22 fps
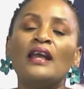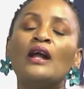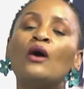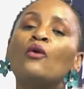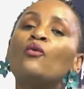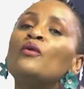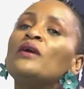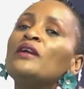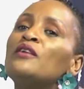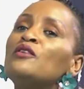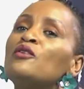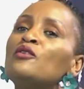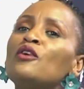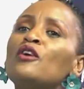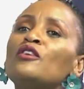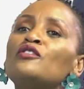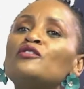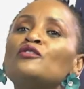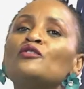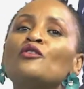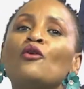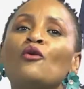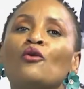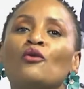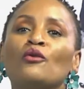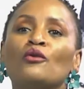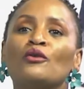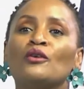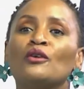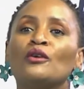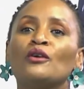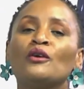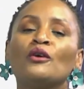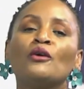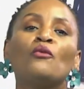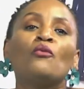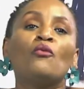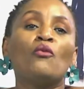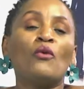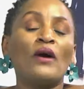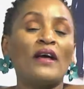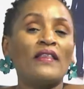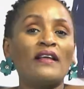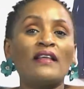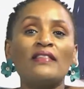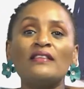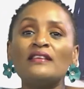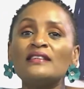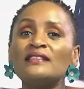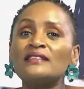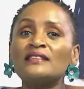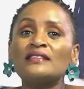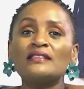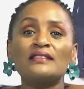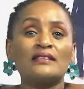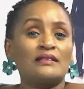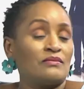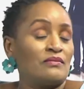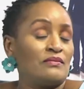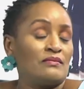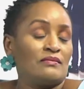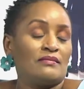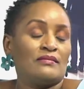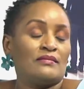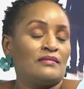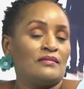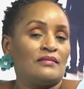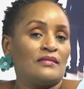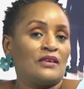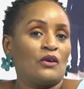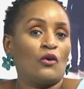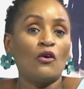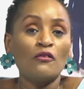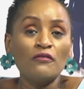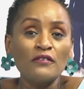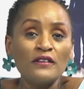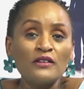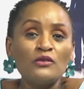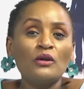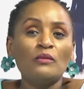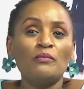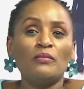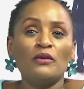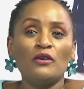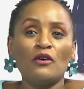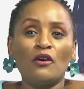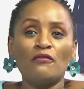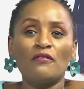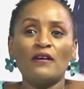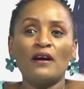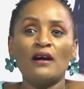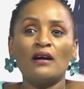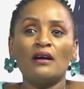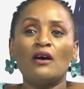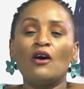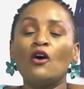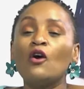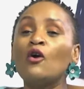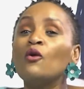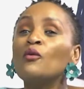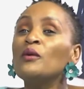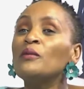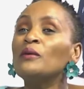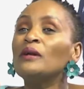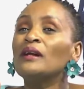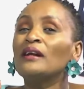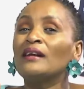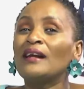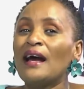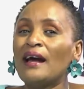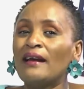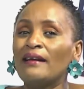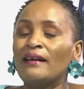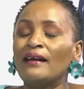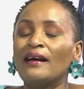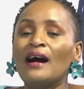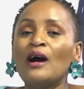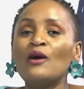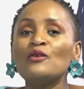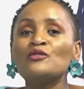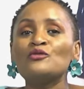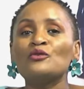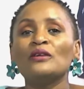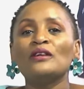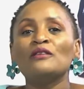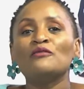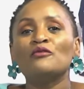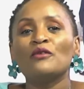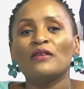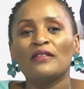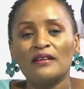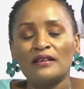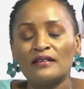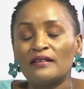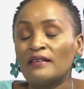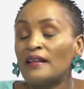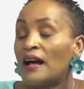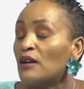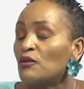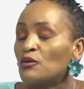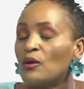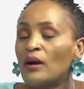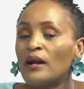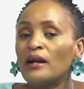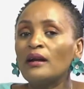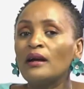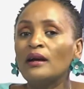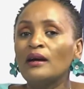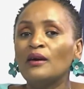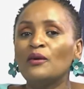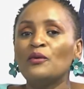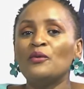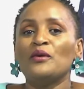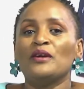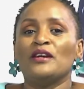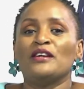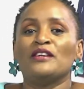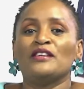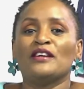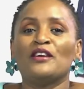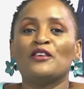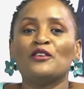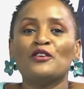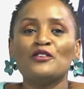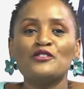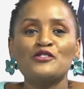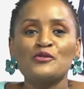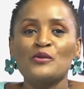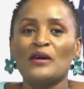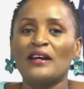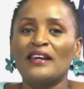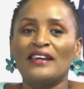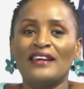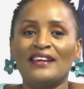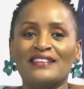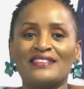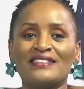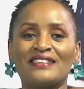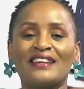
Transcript: Now, we do not know whether this COVID will be over or we will learn how to live with it. That one, we are not sure yet.